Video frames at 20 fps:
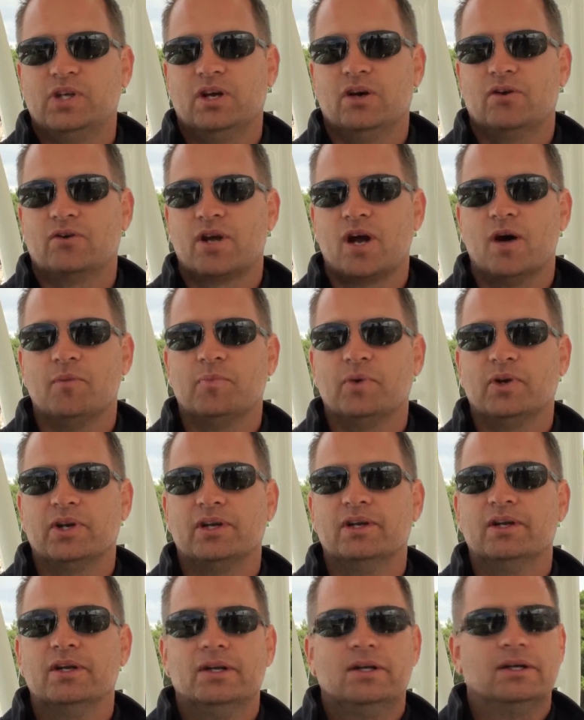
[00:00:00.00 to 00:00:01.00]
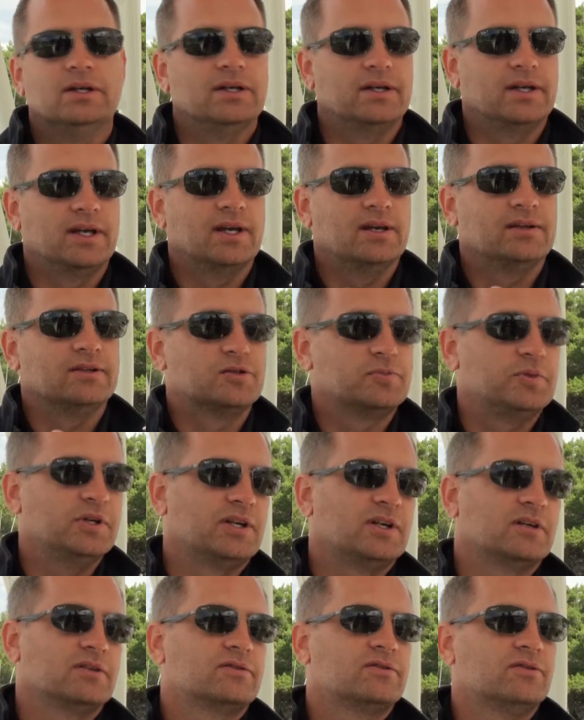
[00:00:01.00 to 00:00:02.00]
company. Again,
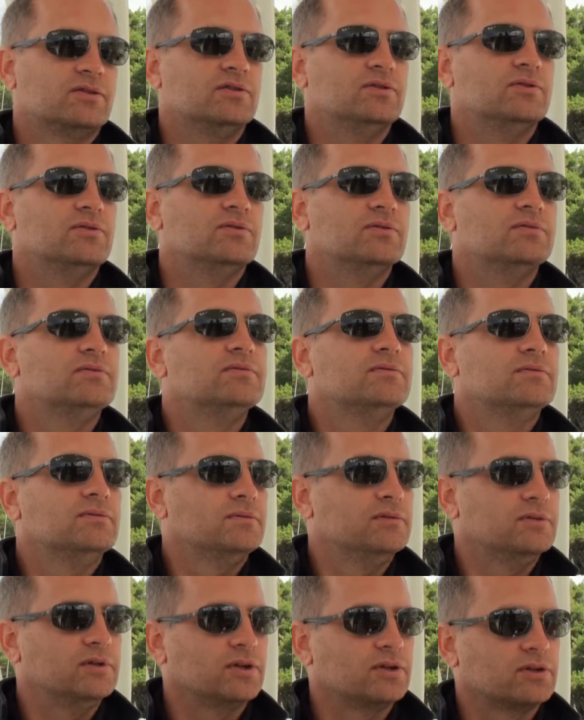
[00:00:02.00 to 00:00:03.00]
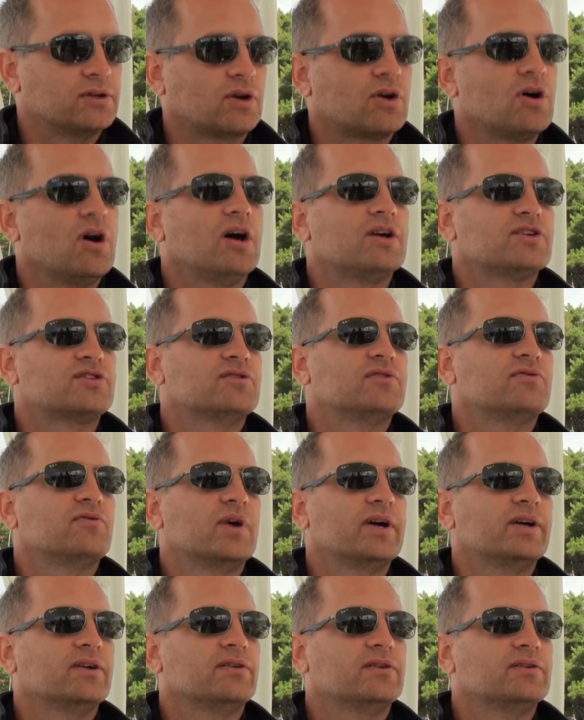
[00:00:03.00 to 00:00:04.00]
speaking to the cost of
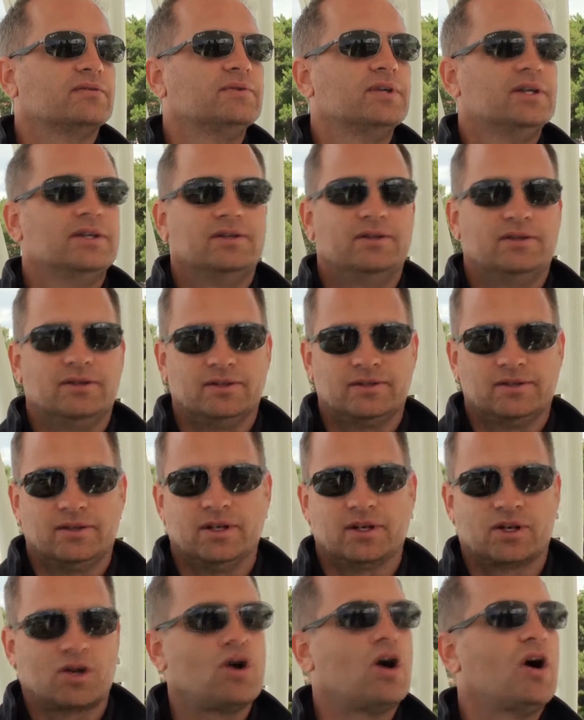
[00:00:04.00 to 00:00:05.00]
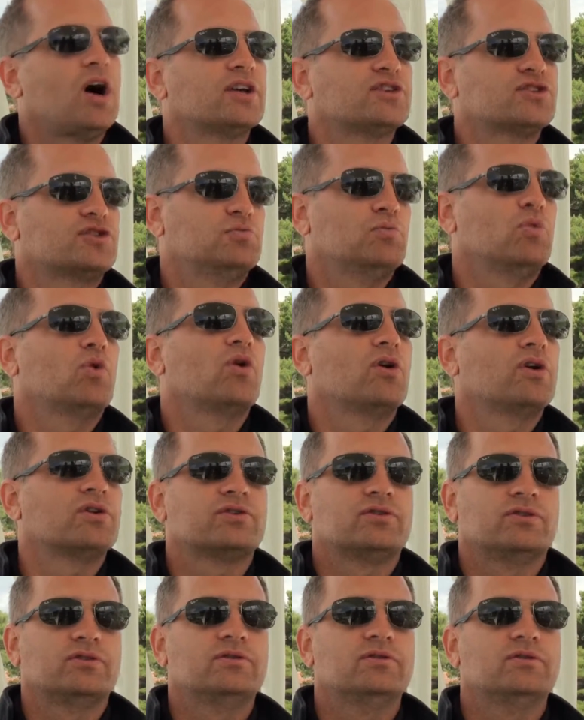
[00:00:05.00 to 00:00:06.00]
whaler. It costs more
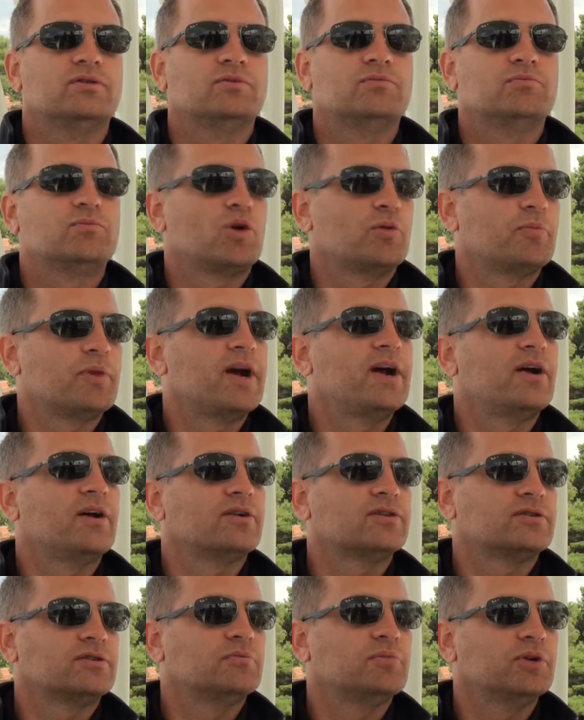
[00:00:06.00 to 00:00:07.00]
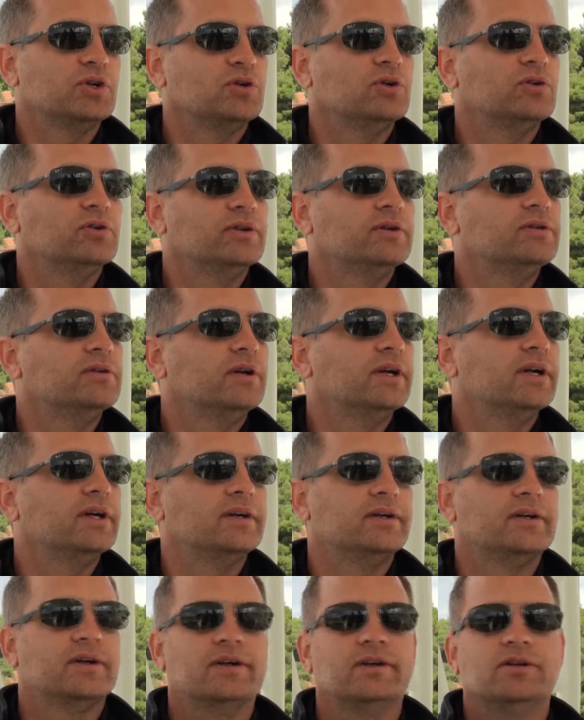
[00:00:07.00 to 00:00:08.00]
to prepare to build
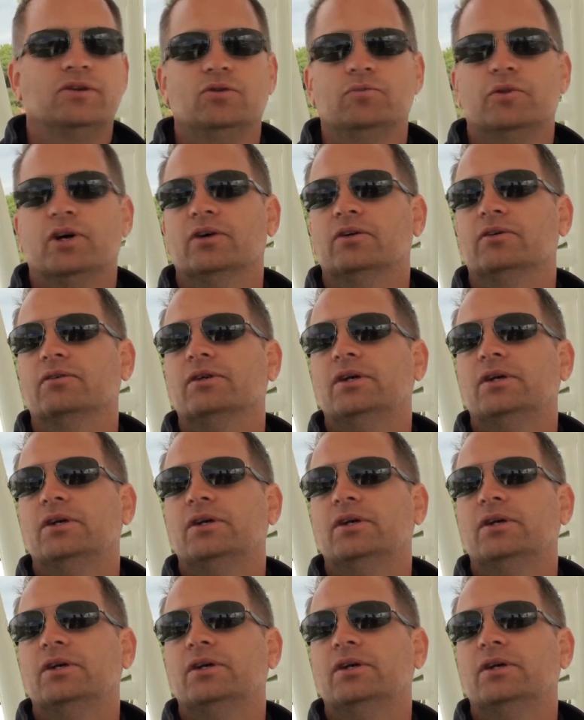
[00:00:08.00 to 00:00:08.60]
a new boat.